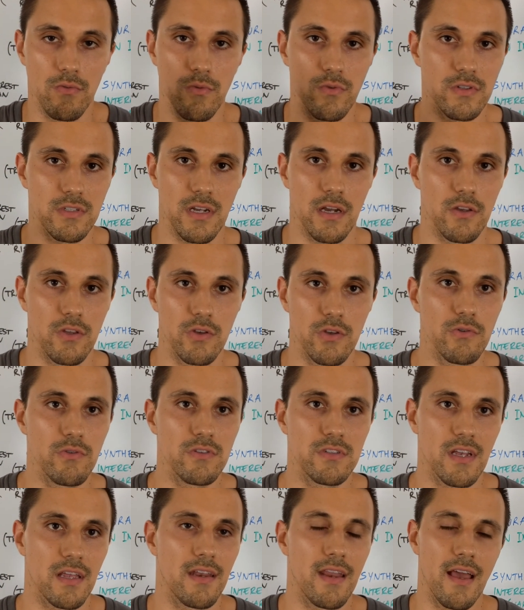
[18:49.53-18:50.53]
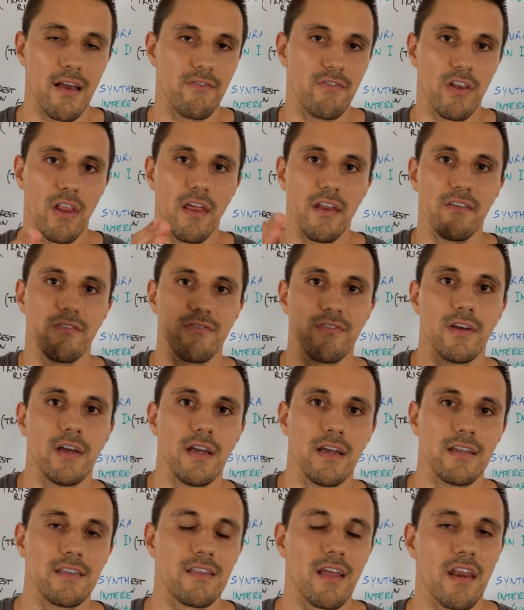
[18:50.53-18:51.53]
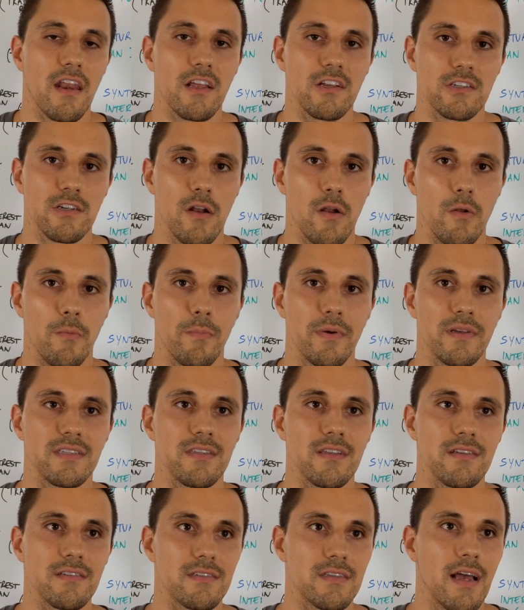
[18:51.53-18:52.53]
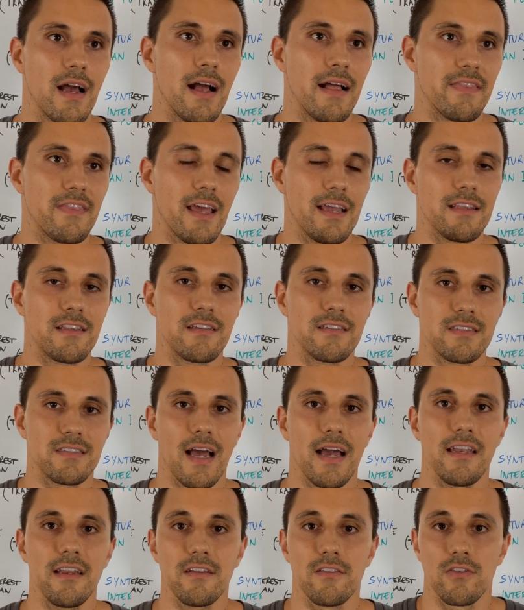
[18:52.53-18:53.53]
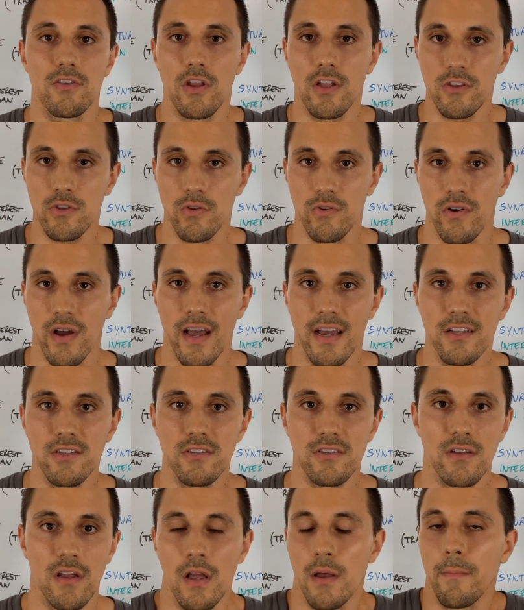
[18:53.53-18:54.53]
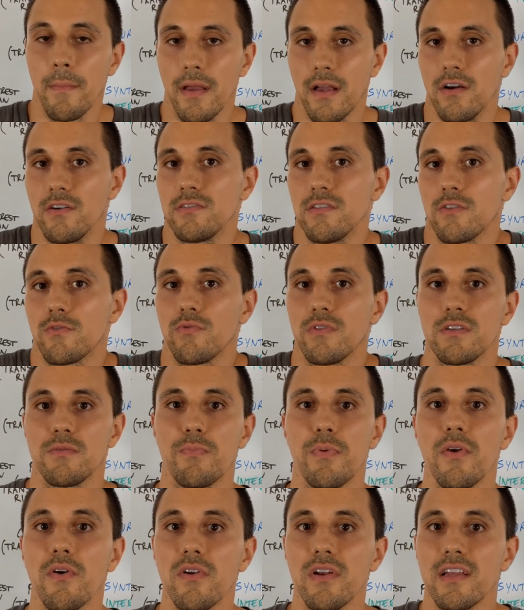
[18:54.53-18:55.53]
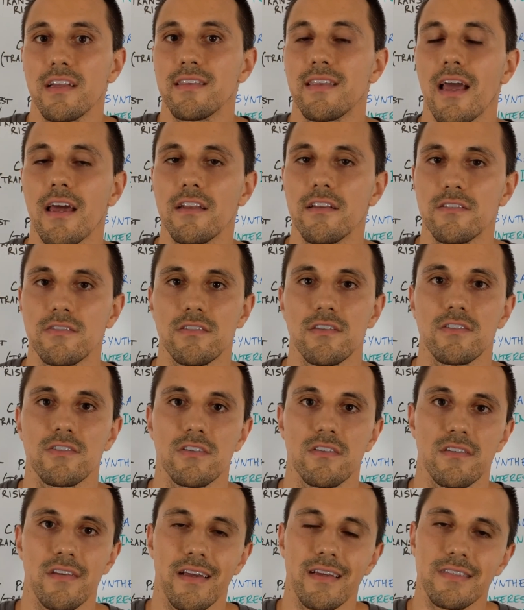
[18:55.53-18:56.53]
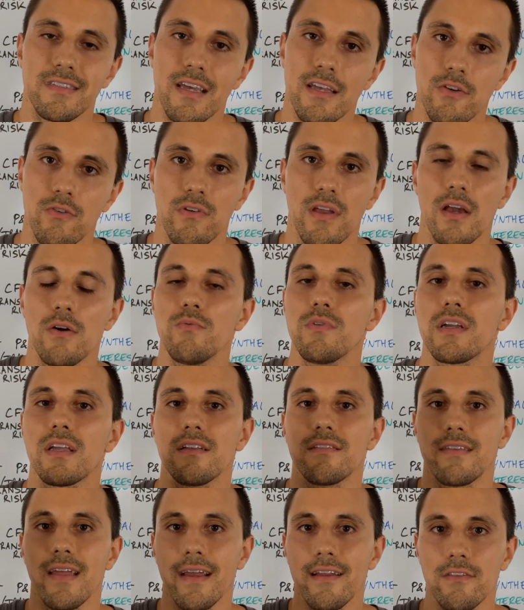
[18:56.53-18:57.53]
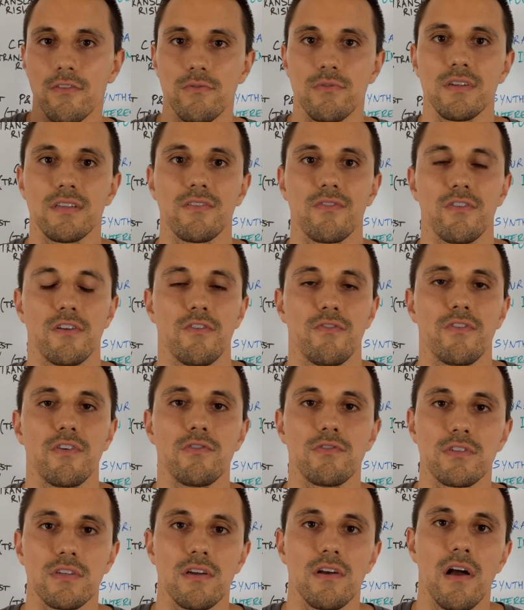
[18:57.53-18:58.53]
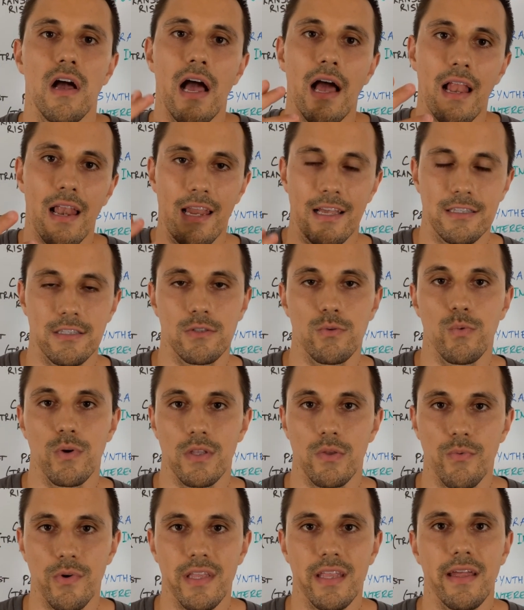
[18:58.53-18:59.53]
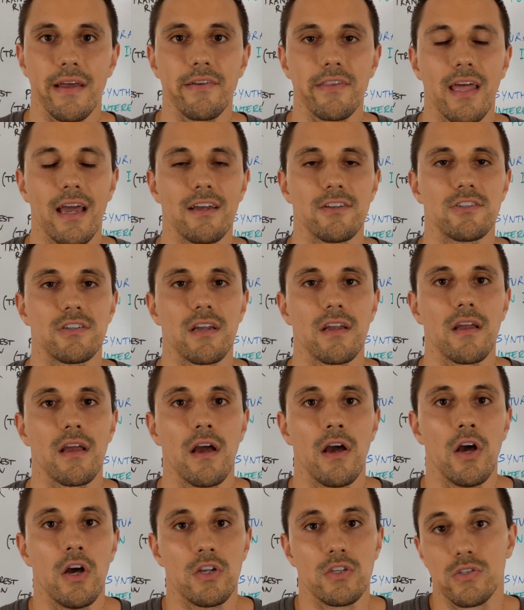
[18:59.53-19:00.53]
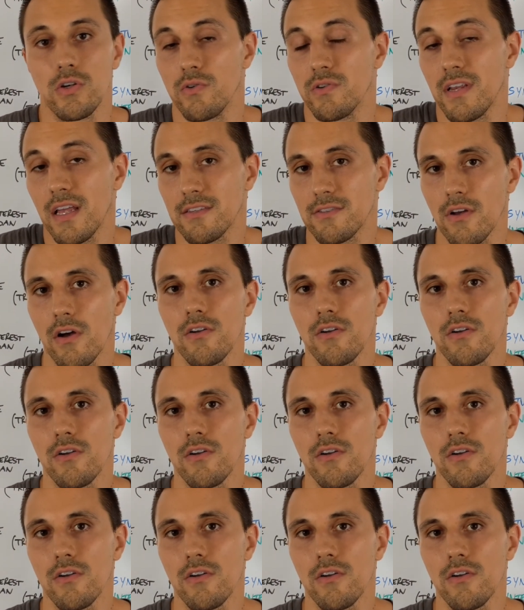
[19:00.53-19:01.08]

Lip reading: which are huge and have a lot of international business. They decided not to hedge because it was purely their decision. They said, okay, we can take the risk for the future, let's do it without hedging. So that's